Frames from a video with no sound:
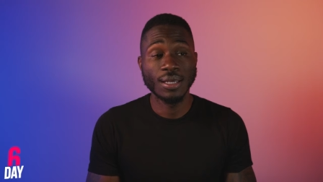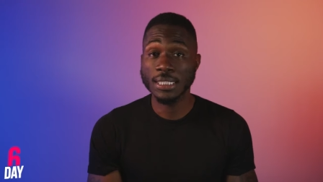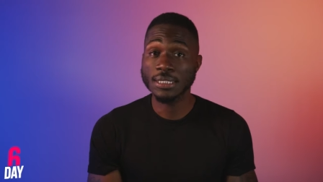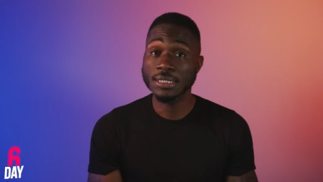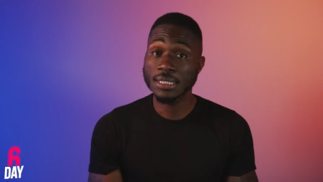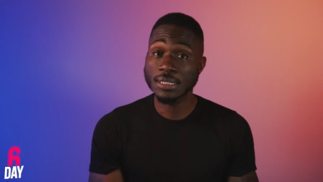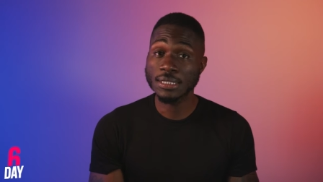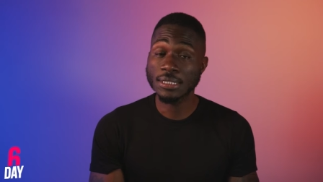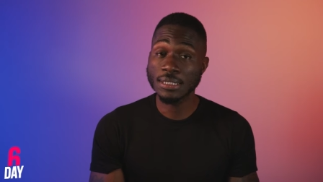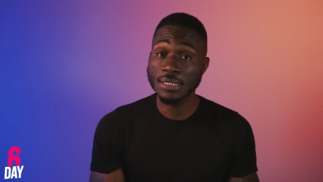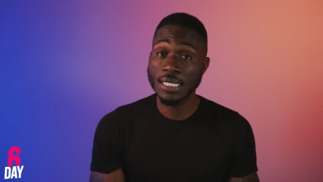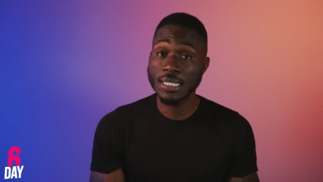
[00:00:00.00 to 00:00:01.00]
day six
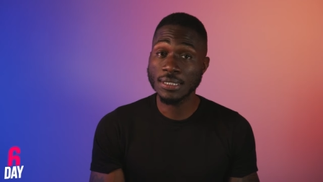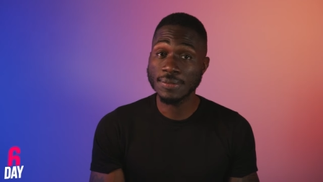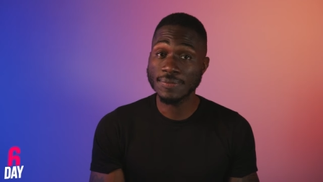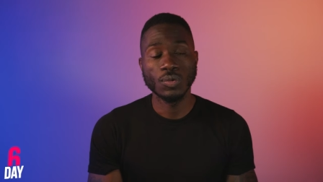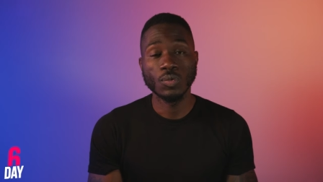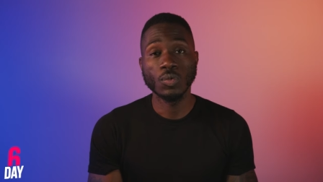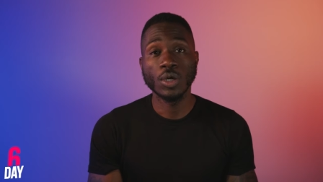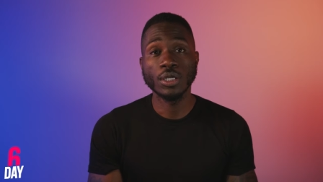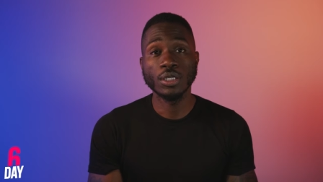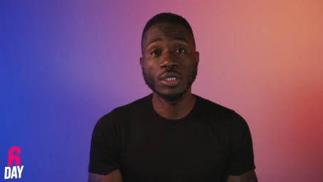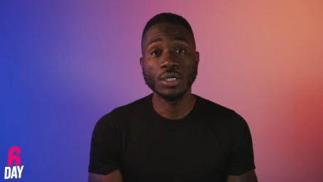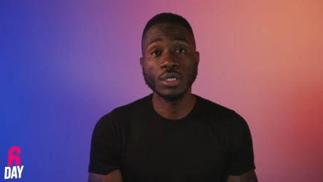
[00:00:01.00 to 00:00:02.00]
is done.
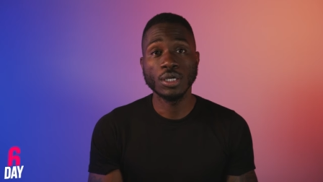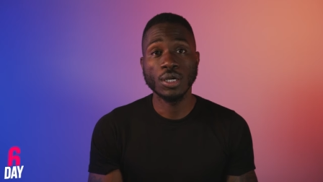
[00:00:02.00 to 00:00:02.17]
One